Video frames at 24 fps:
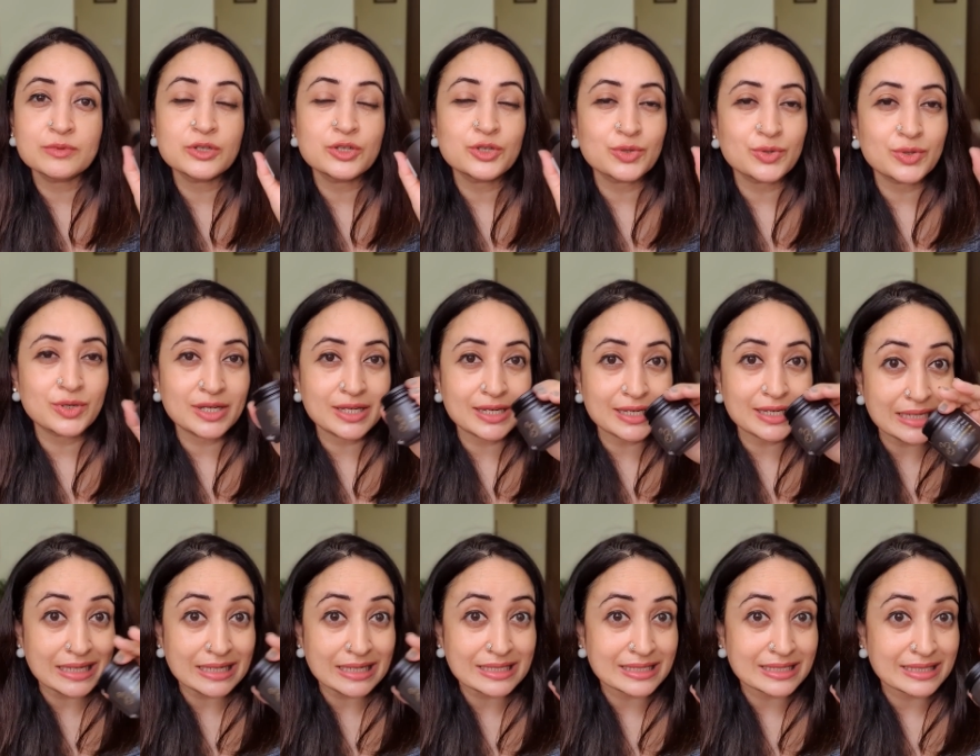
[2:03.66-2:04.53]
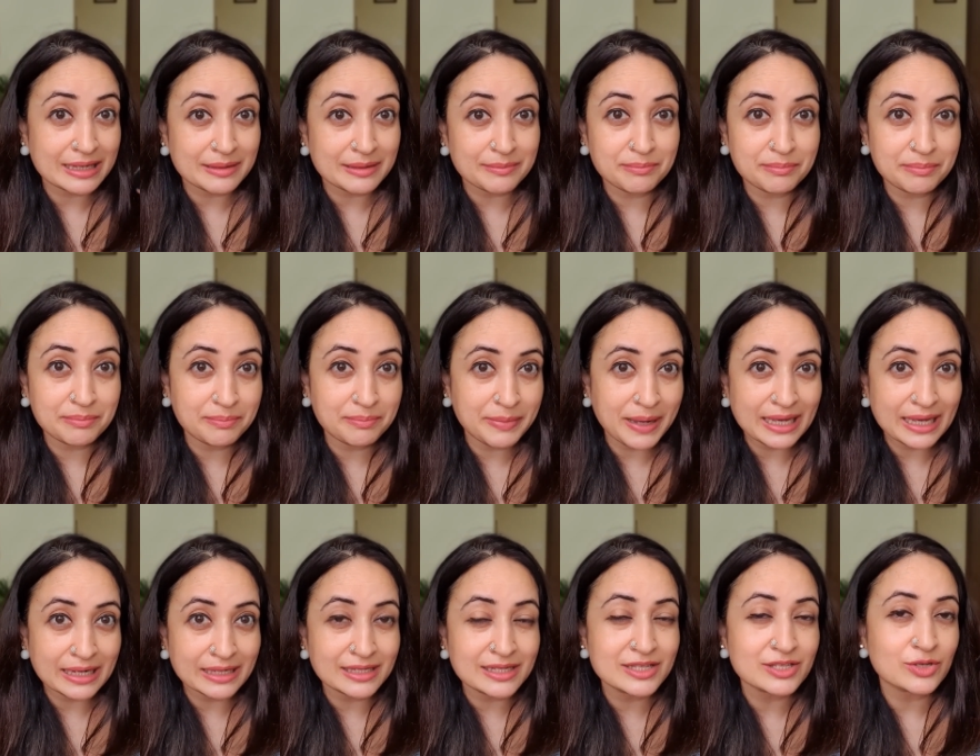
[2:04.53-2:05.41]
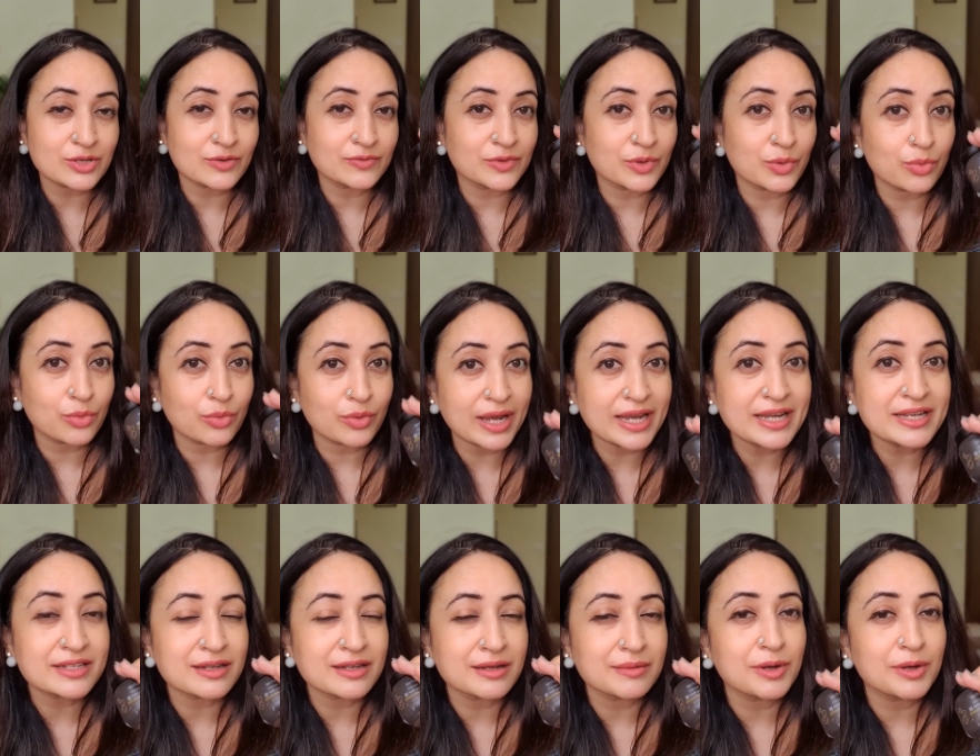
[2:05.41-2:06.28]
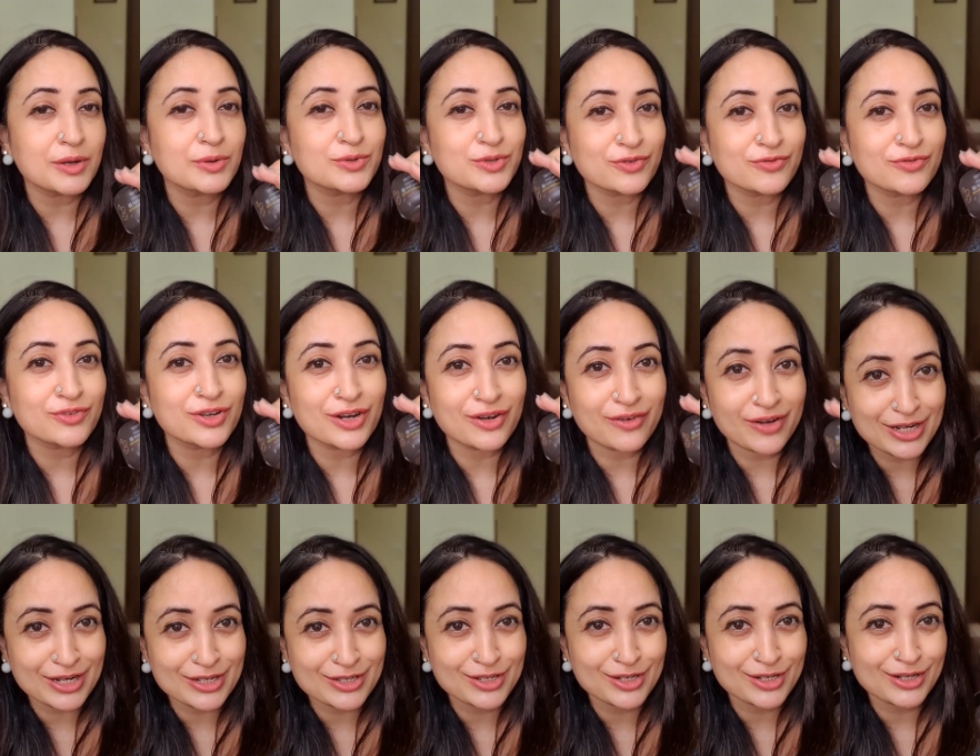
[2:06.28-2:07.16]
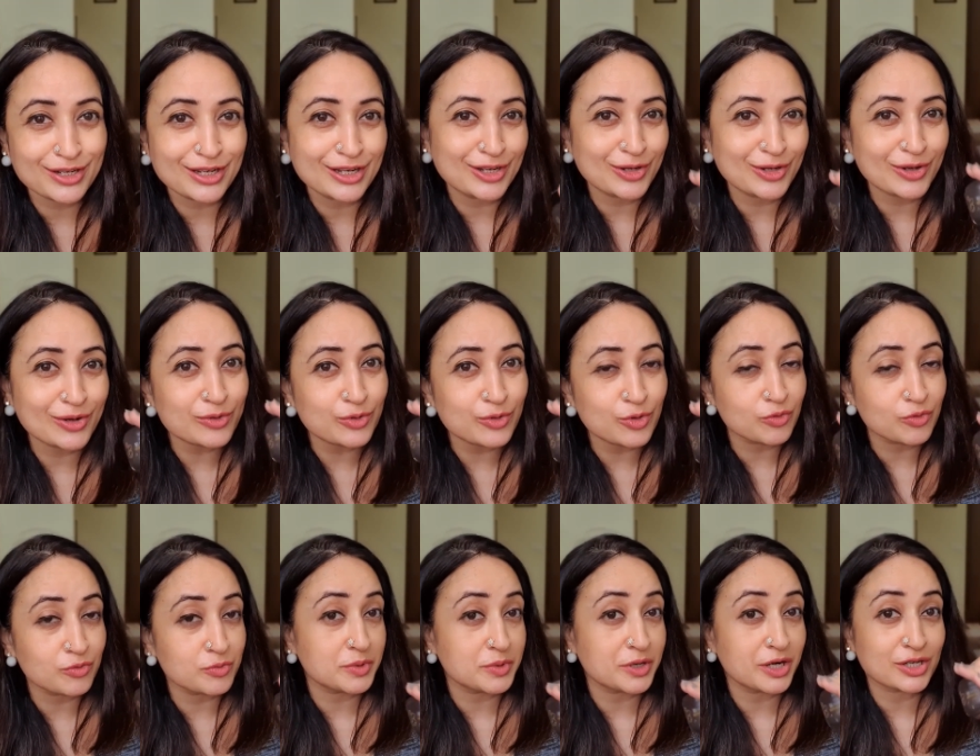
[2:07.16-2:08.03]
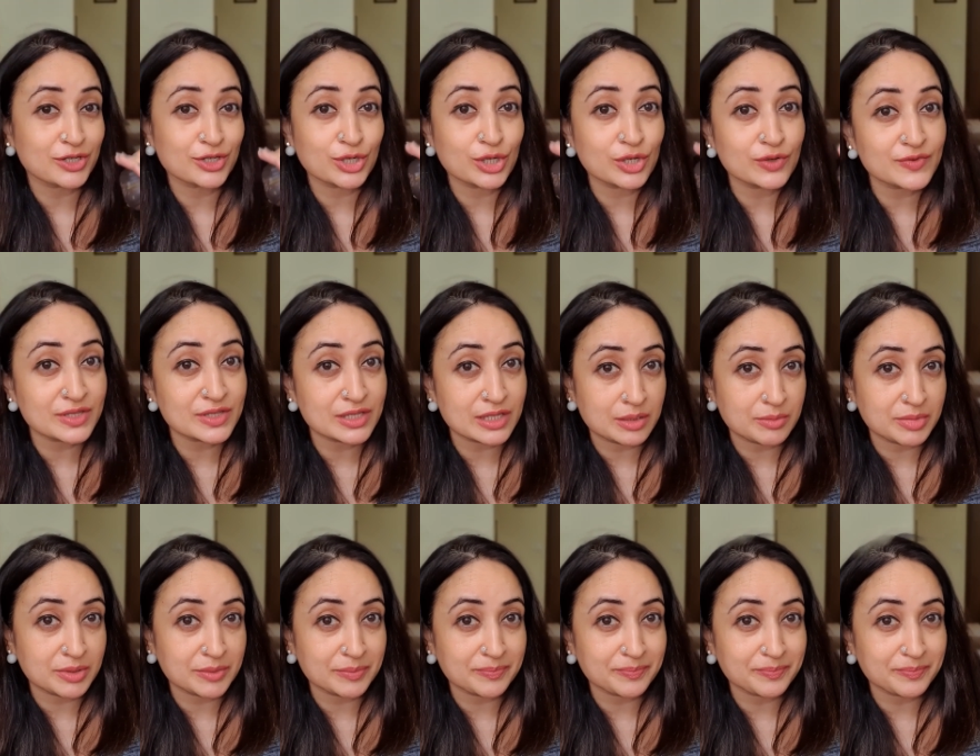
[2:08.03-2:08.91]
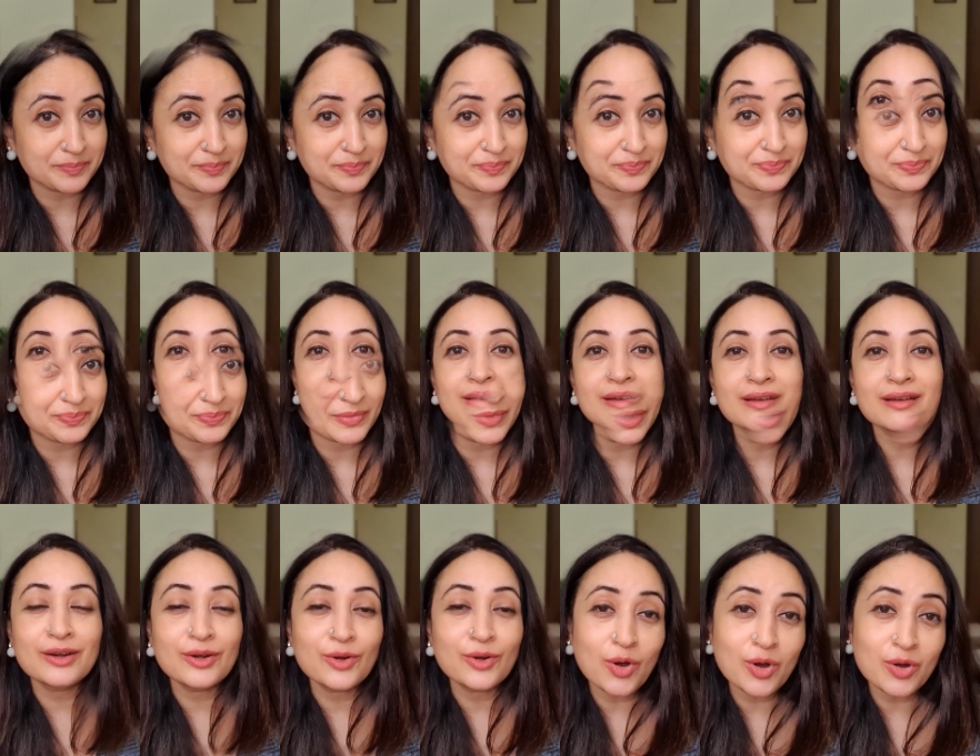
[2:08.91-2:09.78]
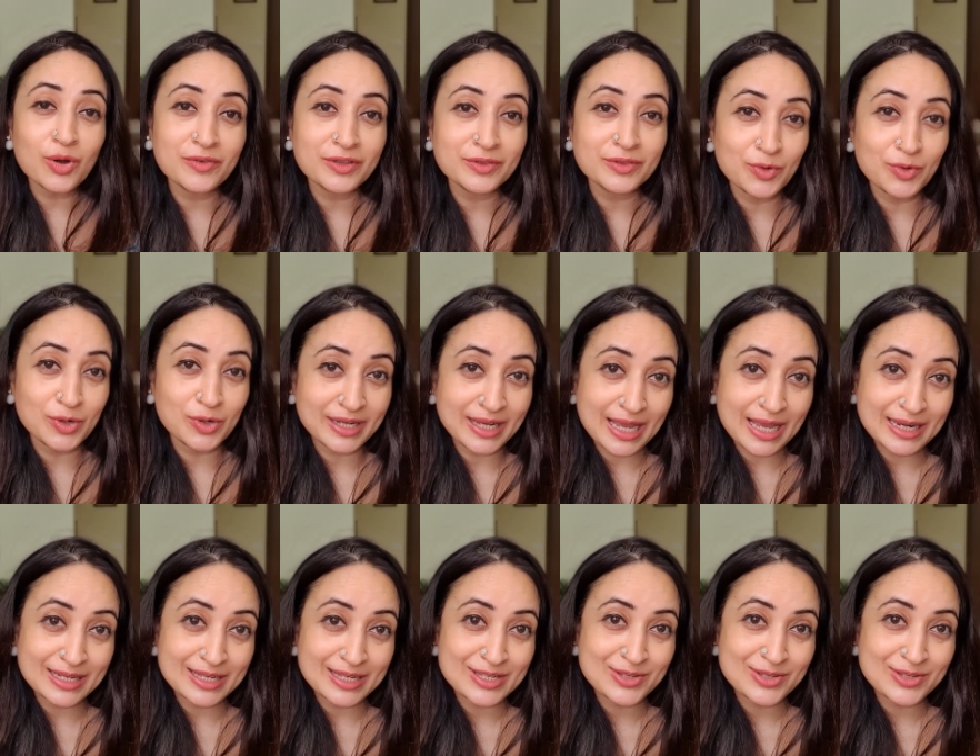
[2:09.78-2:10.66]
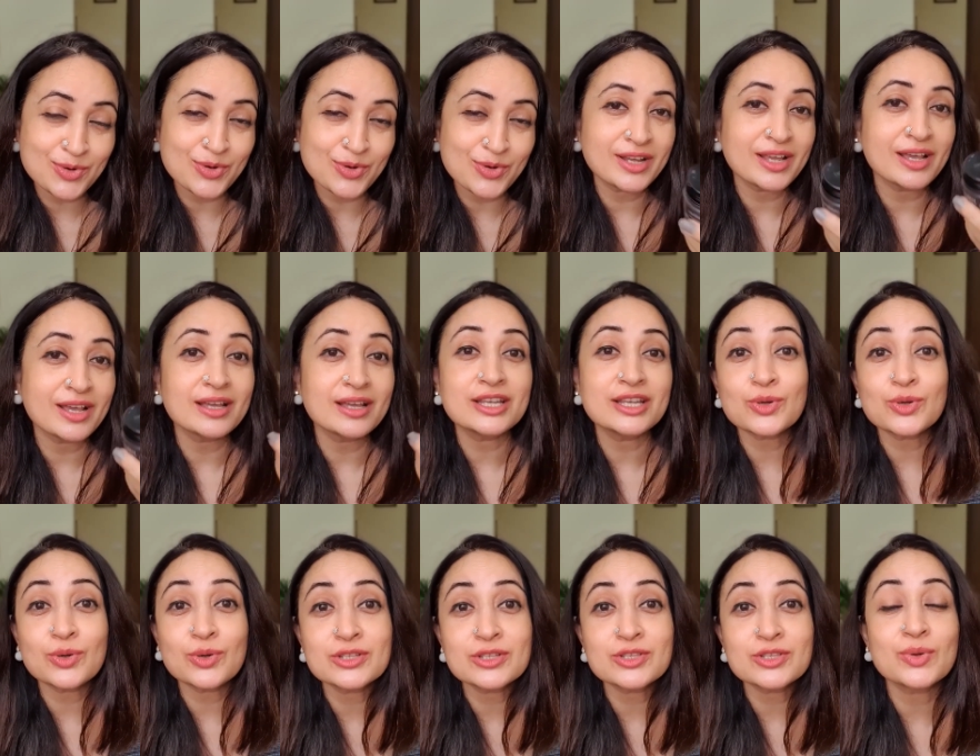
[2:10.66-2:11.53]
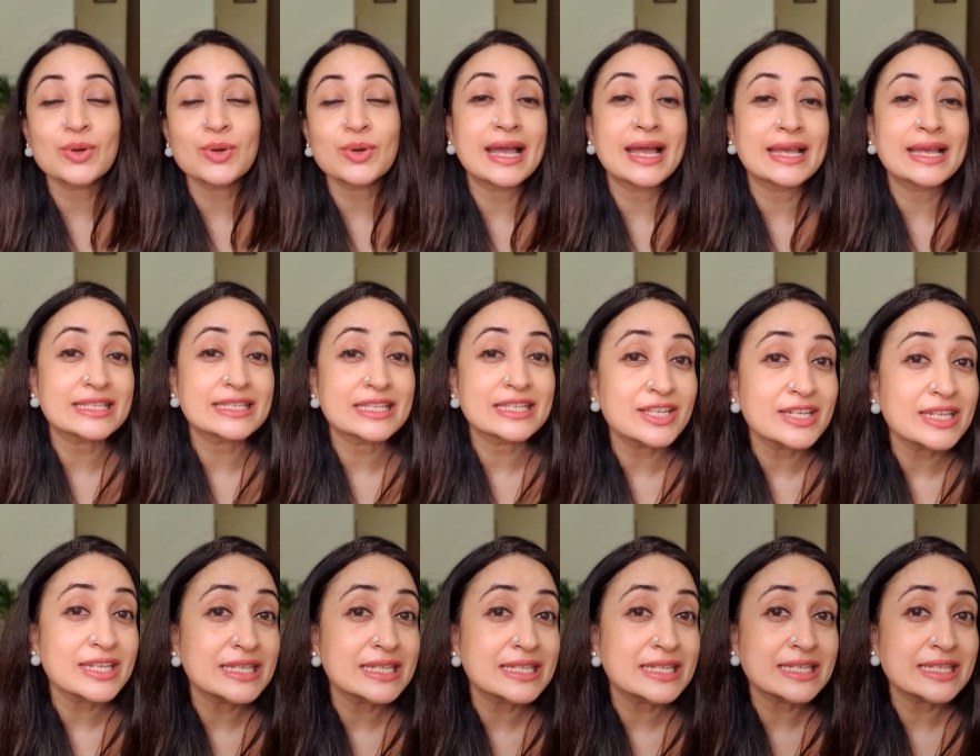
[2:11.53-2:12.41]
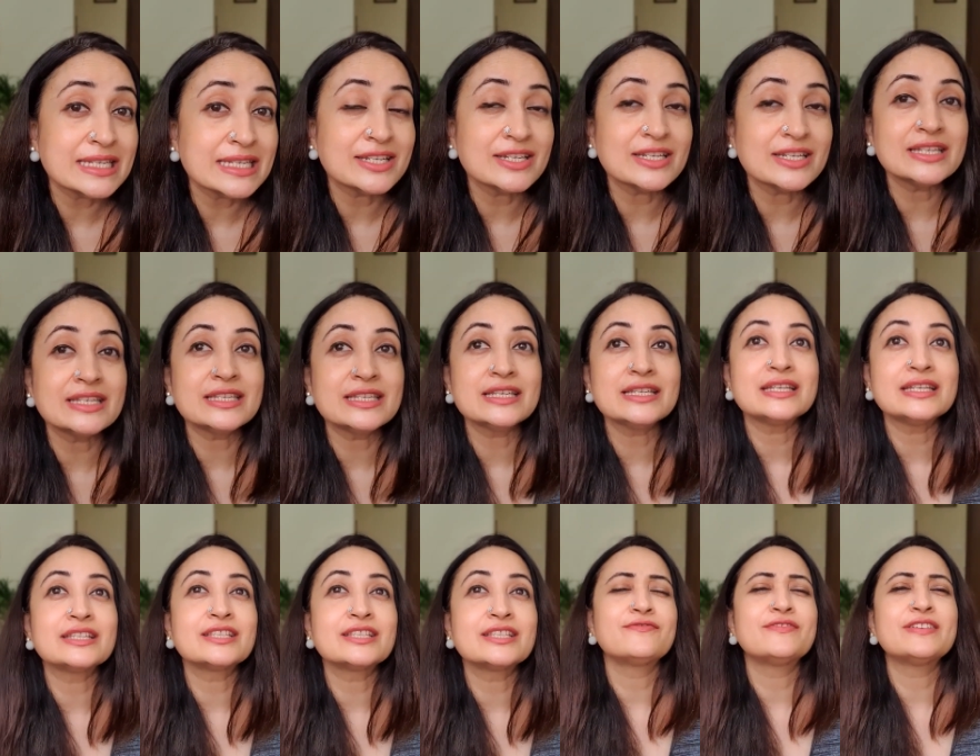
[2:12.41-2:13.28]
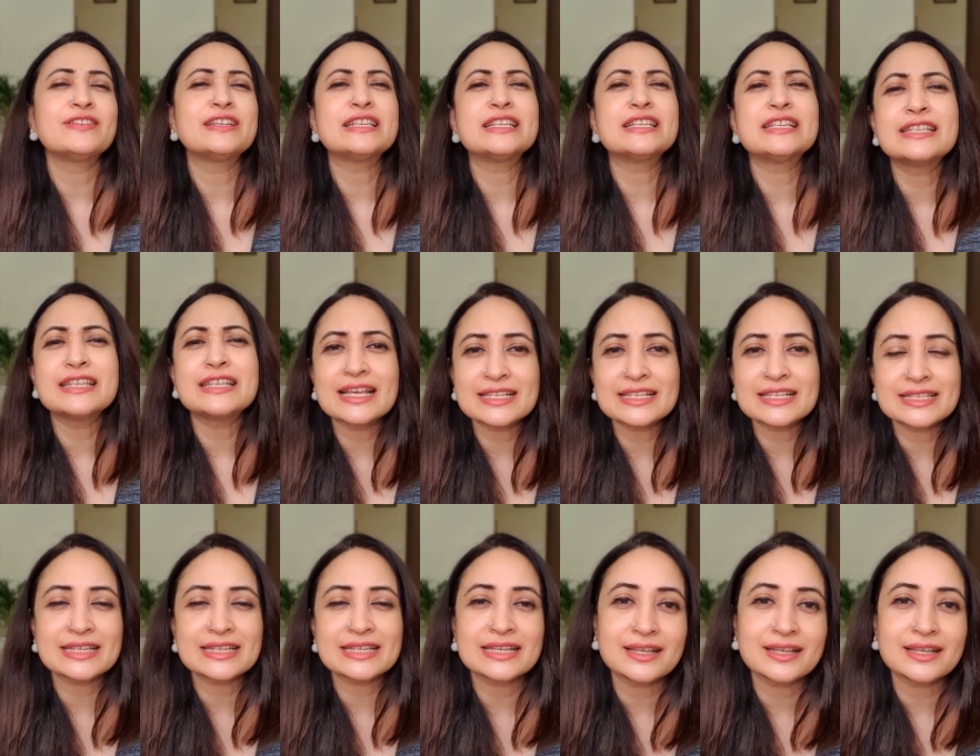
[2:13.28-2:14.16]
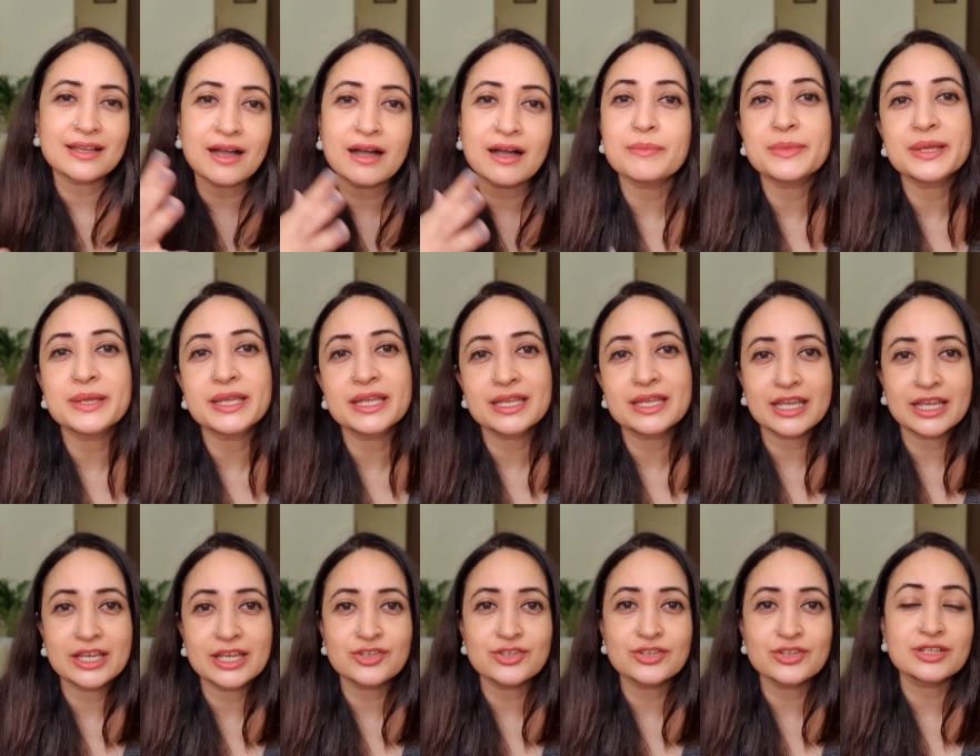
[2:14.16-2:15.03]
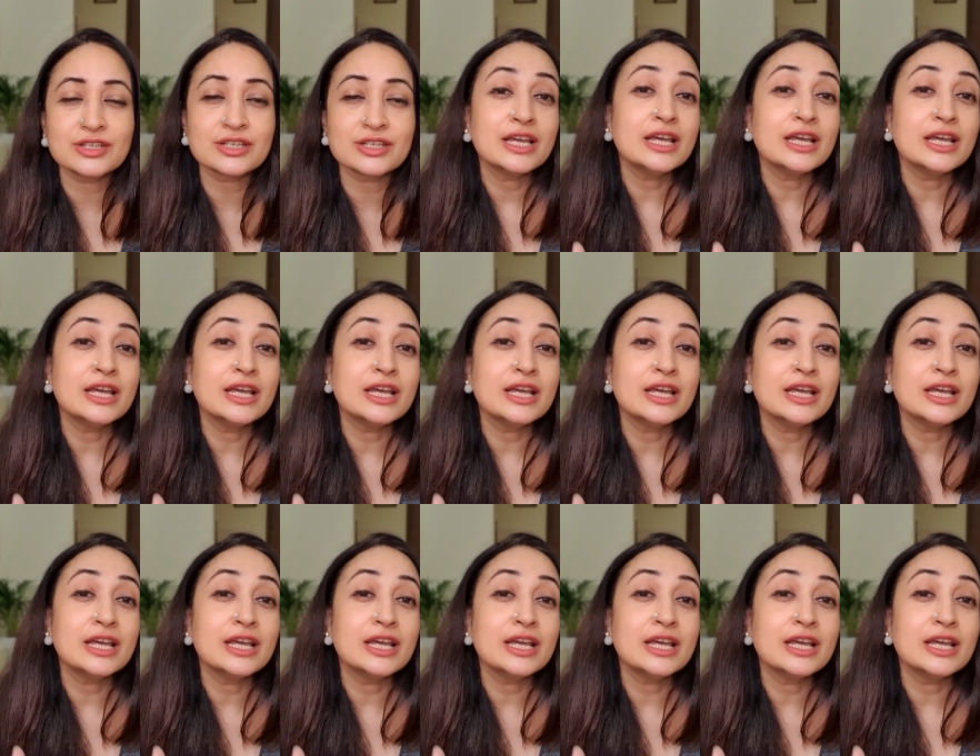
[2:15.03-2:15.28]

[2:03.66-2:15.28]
to create that balance of the right amount of correction in your overproduction of sebum Along with volcanic scoria, it also has green tea. Green tea is a fantastic calming agent.